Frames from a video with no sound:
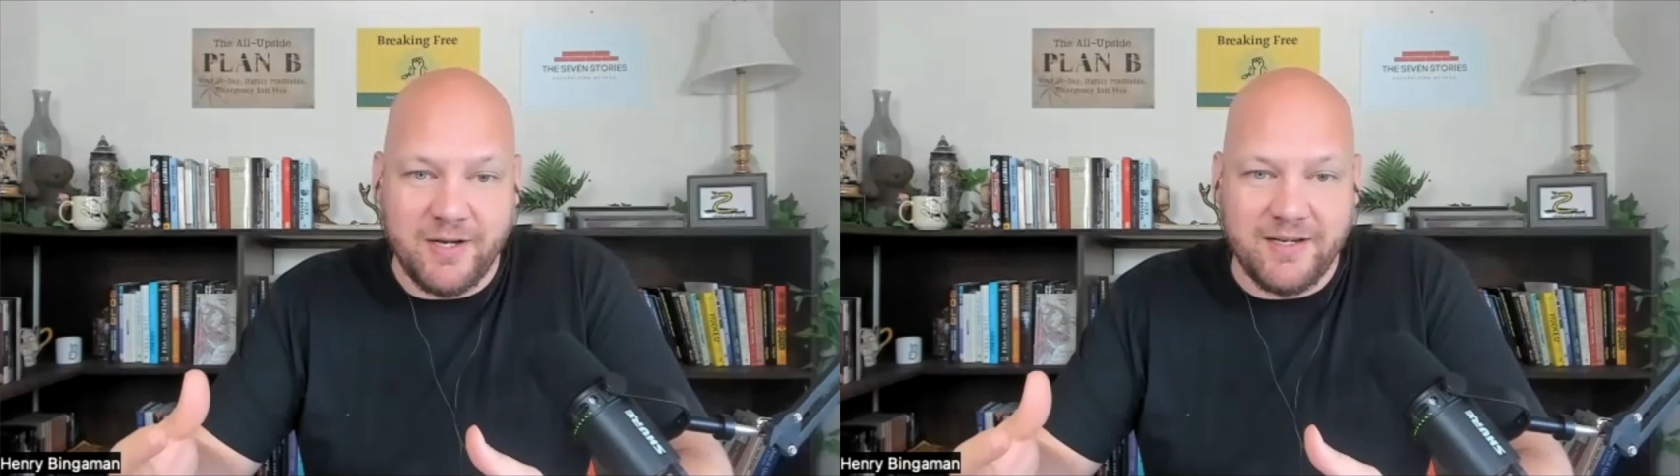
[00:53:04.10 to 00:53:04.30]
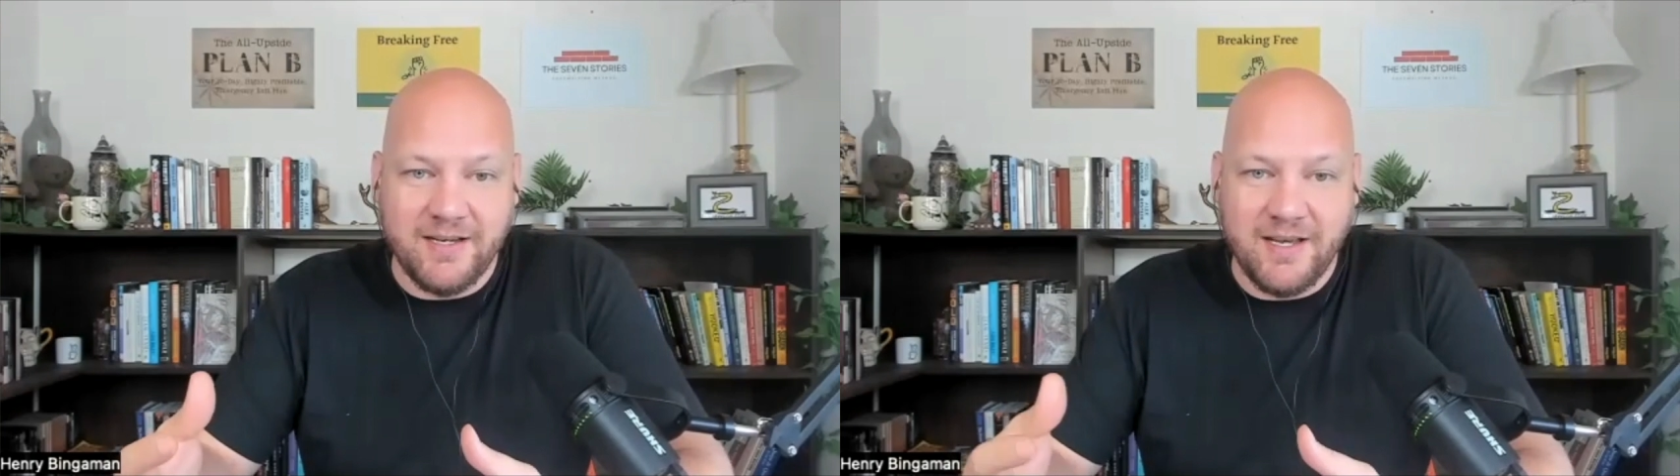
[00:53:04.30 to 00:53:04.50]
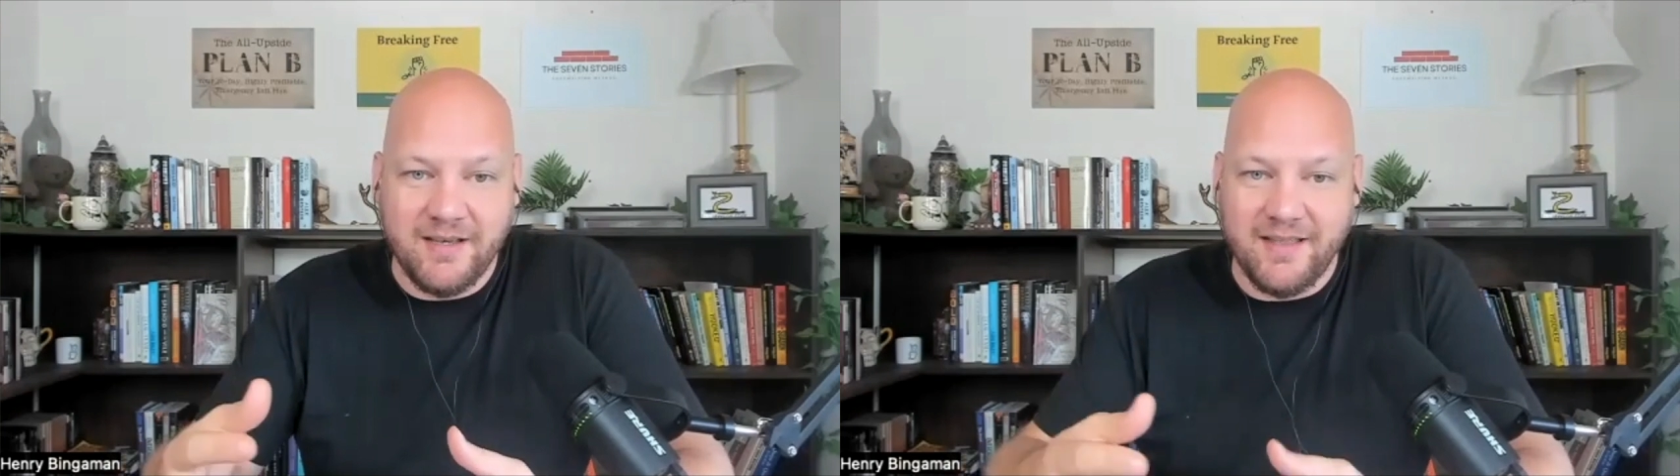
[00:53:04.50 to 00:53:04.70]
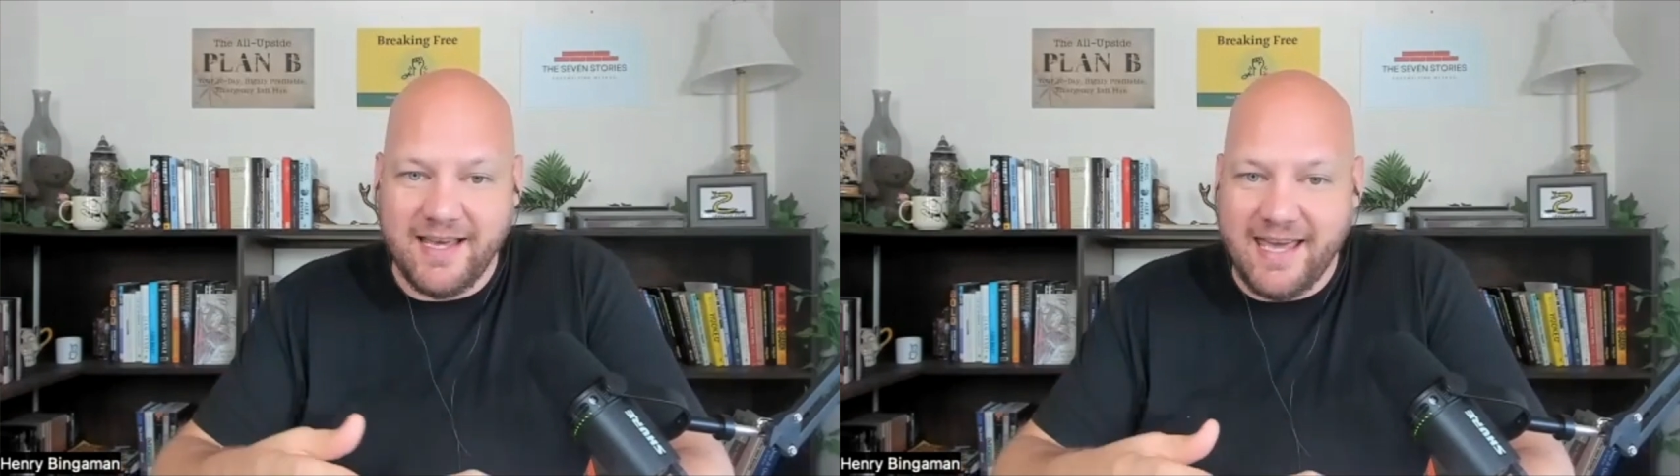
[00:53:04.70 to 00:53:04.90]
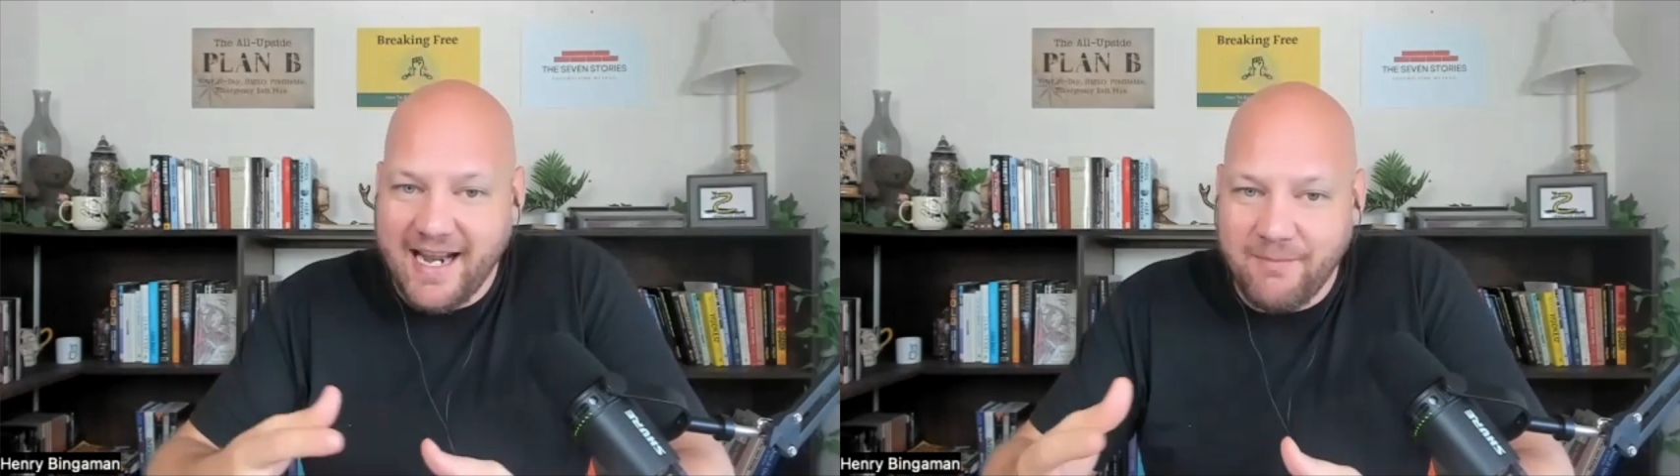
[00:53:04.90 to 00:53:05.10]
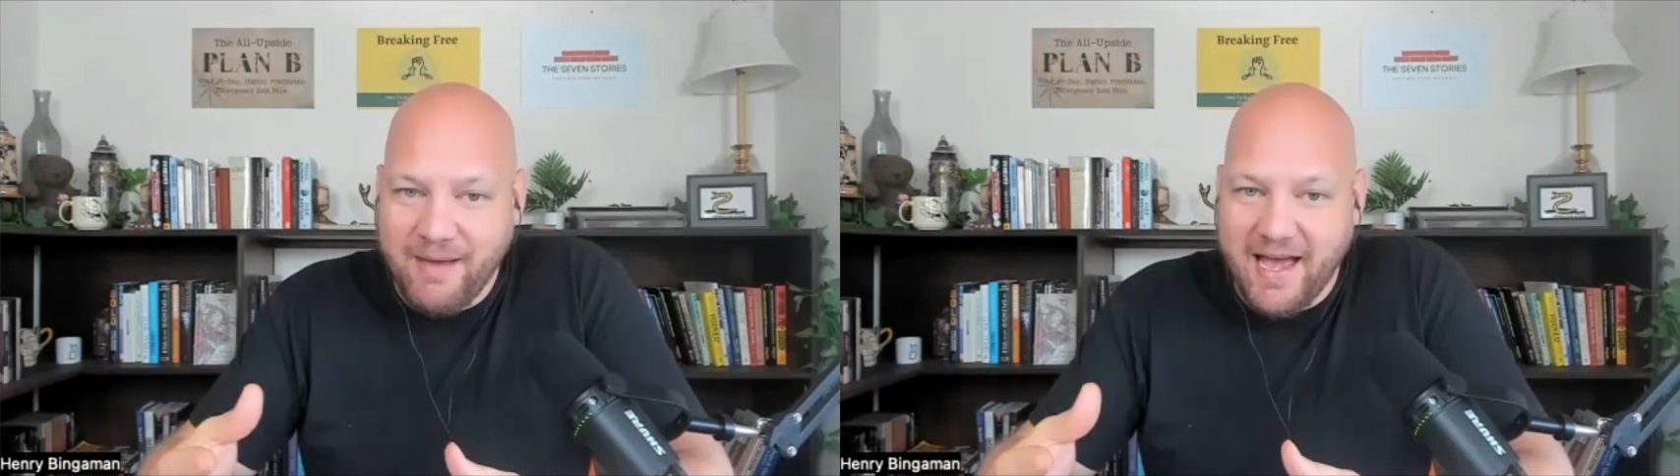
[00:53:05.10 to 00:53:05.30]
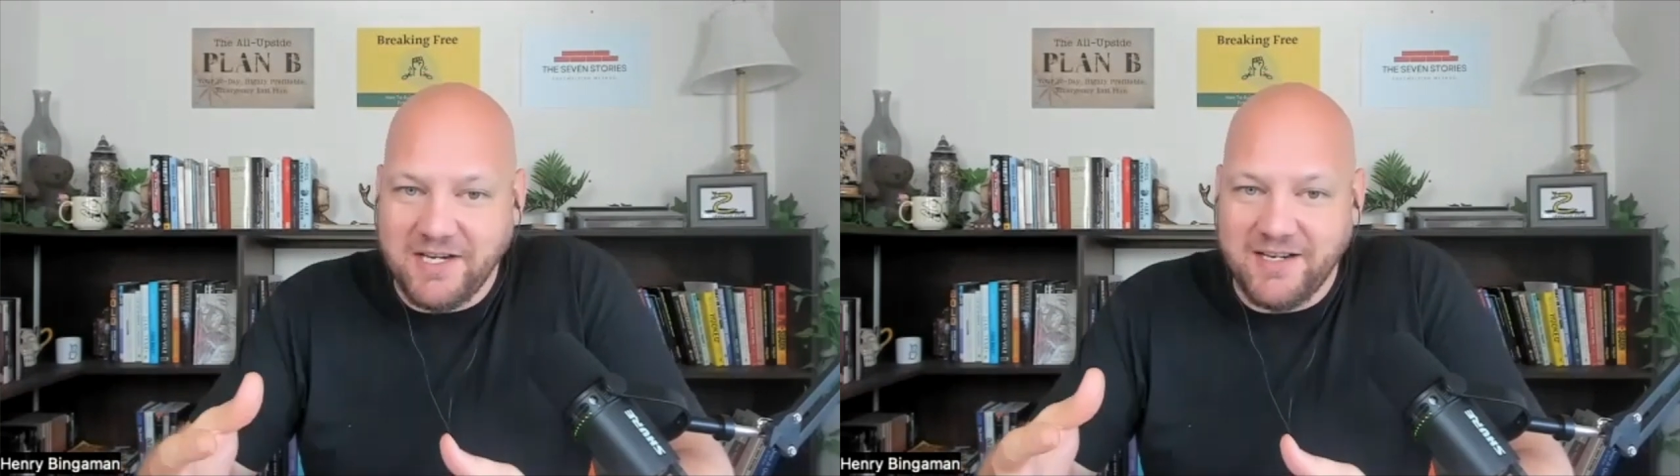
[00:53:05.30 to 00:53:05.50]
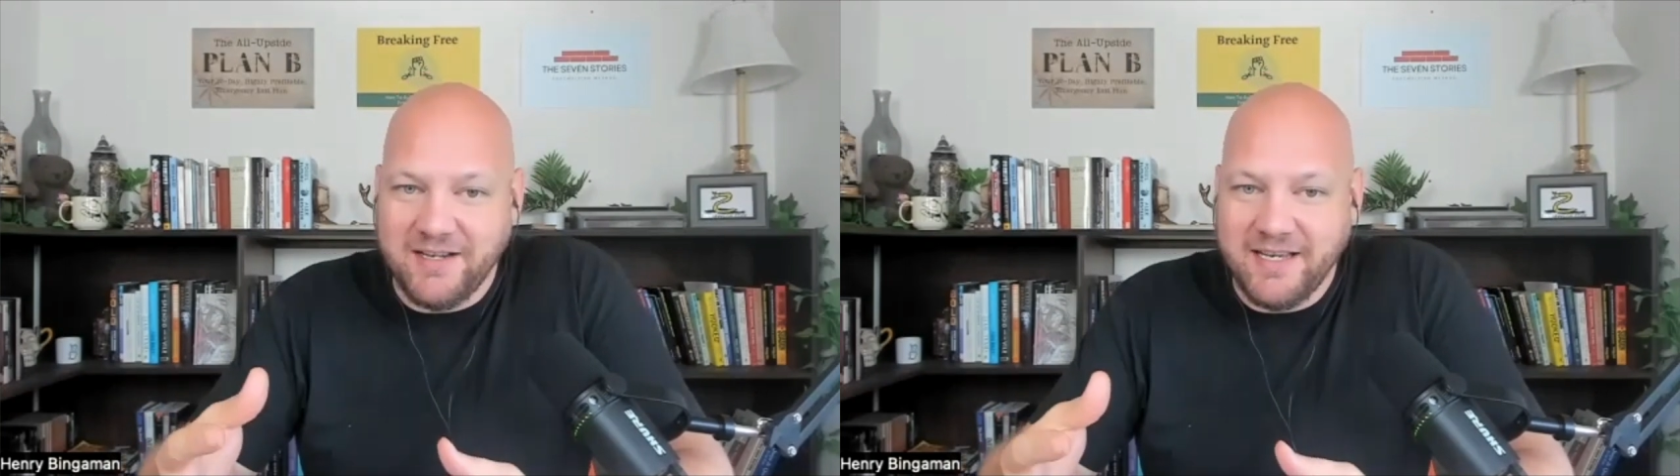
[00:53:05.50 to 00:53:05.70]
it they can't
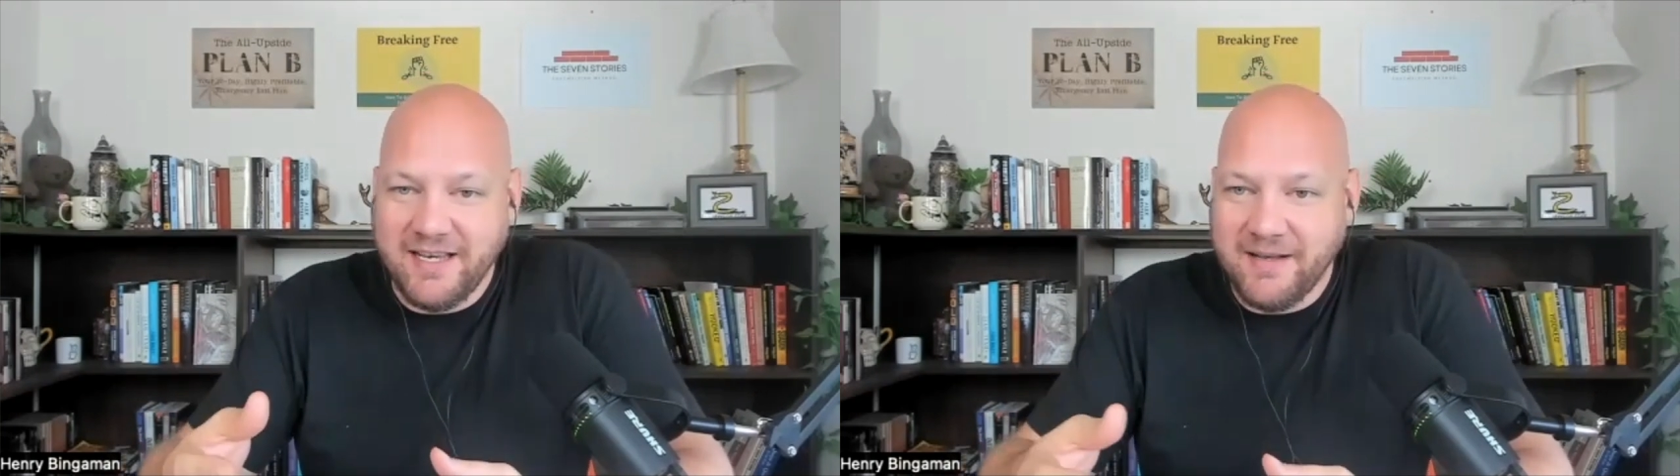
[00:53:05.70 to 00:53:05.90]
imagine